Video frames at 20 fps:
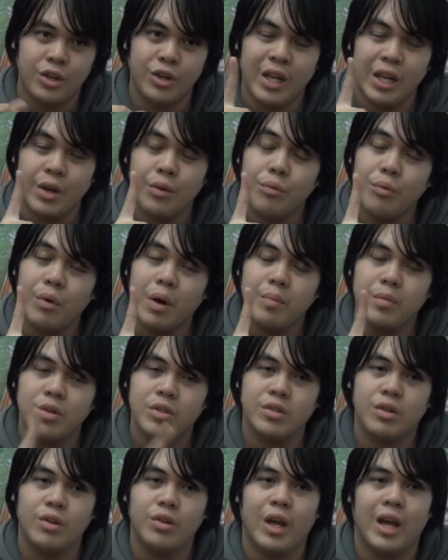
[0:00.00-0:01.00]
You need 1 more
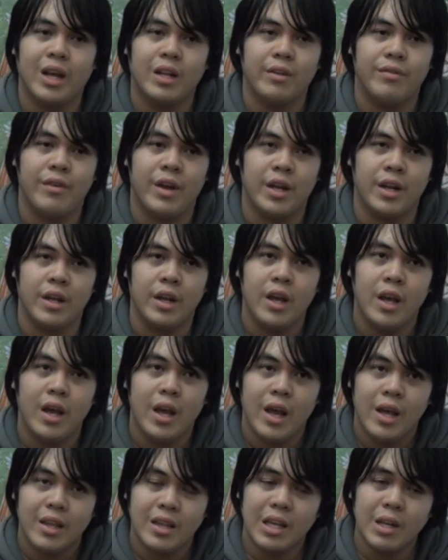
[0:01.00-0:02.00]
soul to activate it.
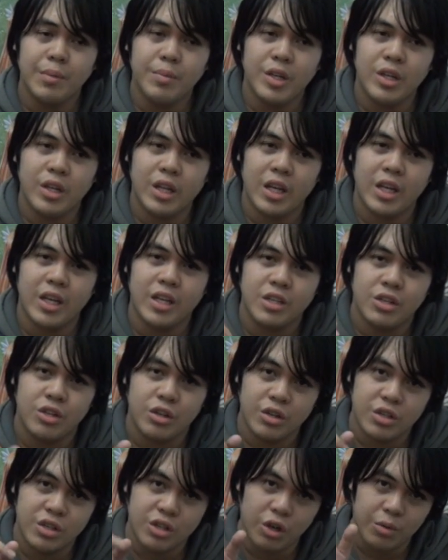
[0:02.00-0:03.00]
That ability is
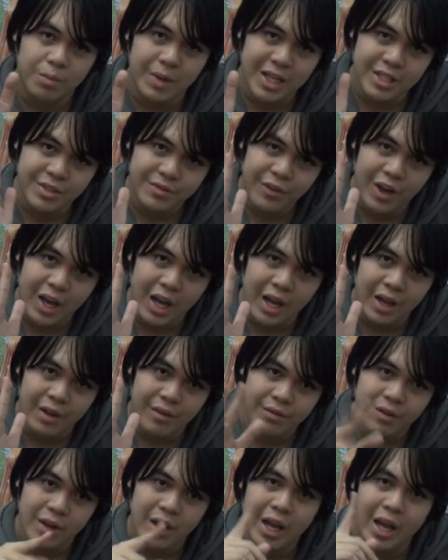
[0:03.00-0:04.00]
you can Soul Blast 5
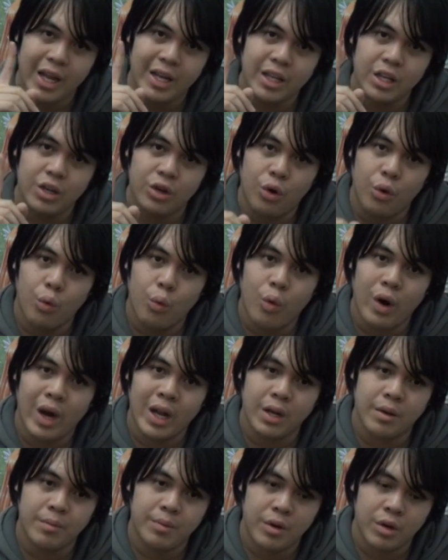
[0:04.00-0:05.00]
and kill
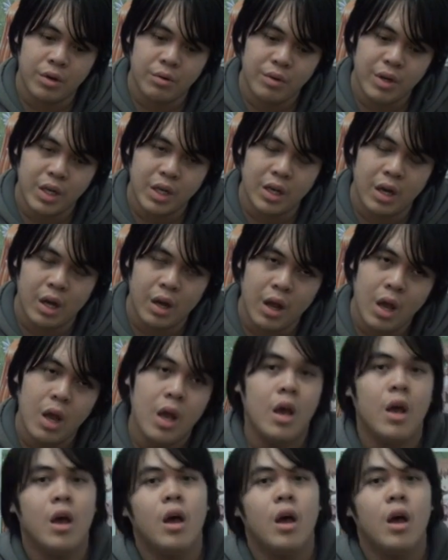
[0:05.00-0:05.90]
1 opponent rearguard,